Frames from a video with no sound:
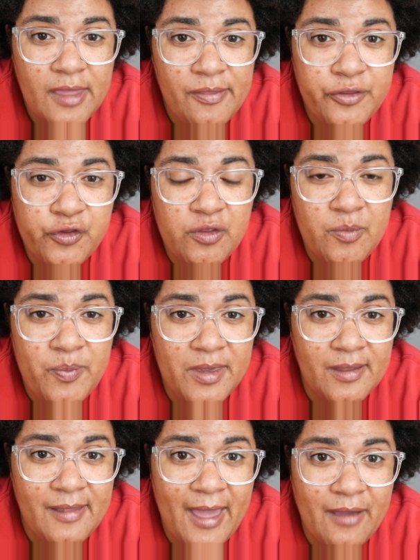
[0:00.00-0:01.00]
shouldn't be
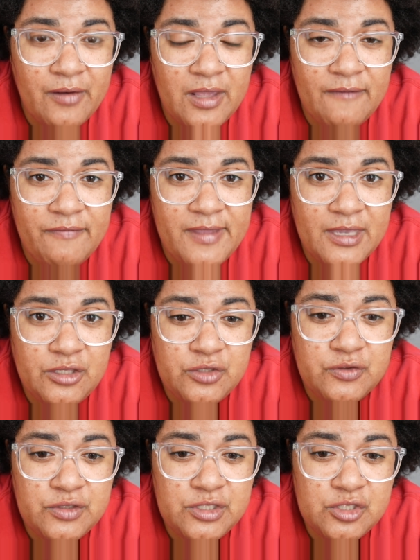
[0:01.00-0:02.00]
allowed if they
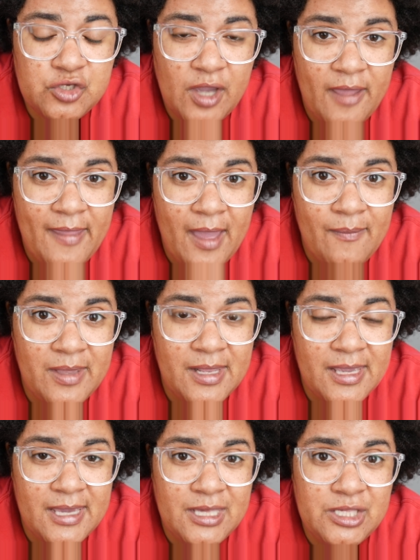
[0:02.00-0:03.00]
choose to try that
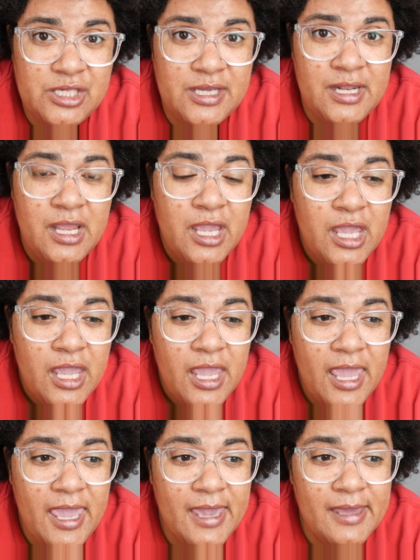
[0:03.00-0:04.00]
medication.
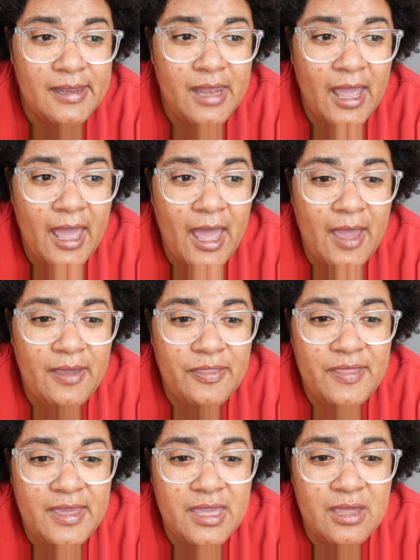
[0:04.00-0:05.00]
And I
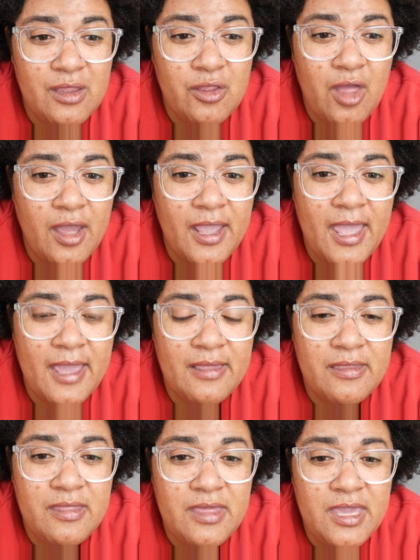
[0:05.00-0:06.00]
think as long
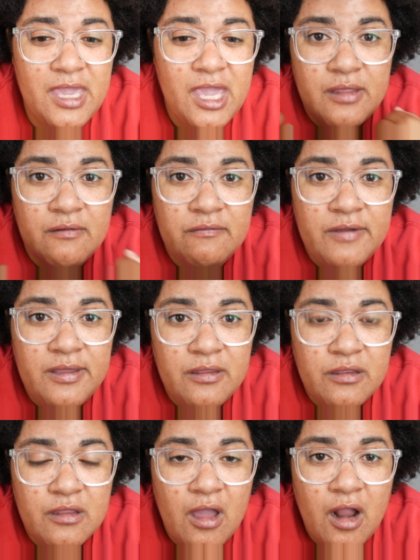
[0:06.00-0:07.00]
as the
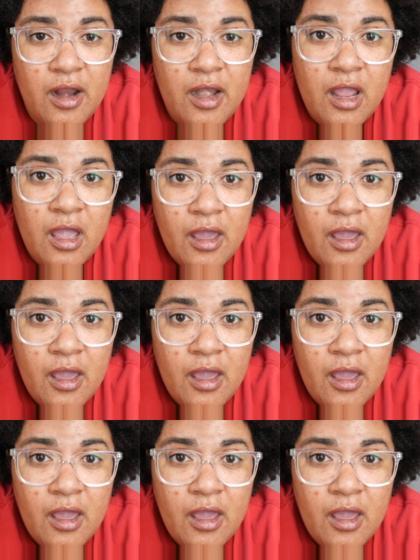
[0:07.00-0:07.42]
risks aren't,